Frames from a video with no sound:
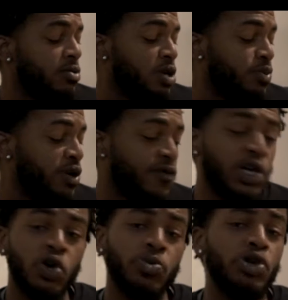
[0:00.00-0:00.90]
Piff ain't
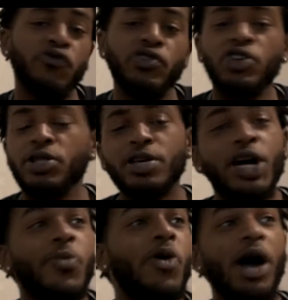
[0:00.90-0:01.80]
gonna be here for another
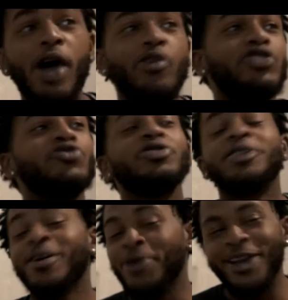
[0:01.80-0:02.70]
couple hours. You can
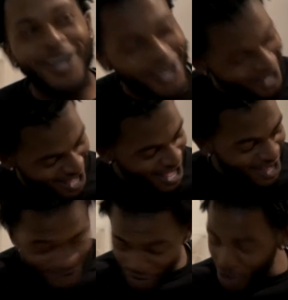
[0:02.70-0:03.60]
come.
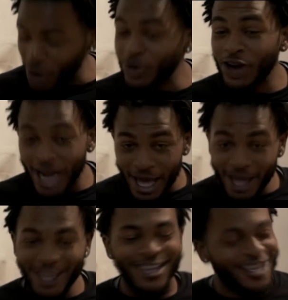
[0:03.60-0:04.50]
You can come here now.
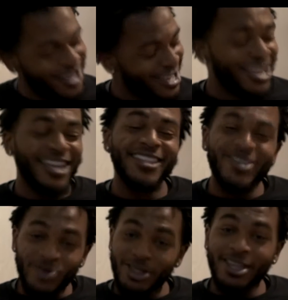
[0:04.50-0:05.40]
See
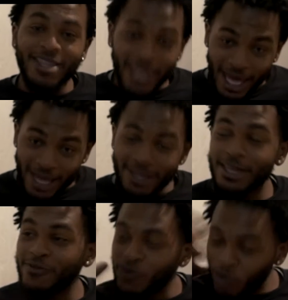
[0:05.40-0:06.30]
what this like. See
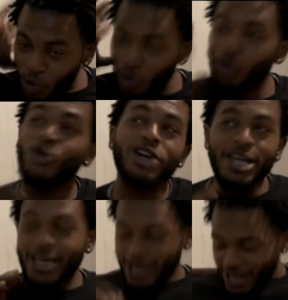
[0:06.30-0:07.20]
if you cool,
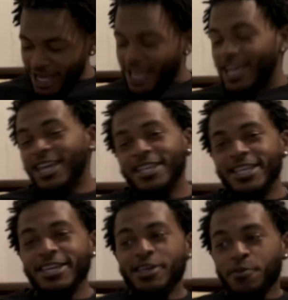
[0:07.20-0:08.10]
whatnot. And
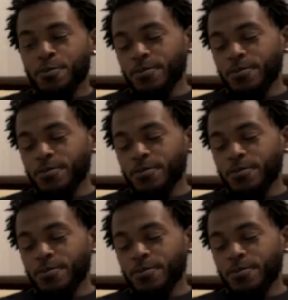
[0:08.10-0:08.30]
then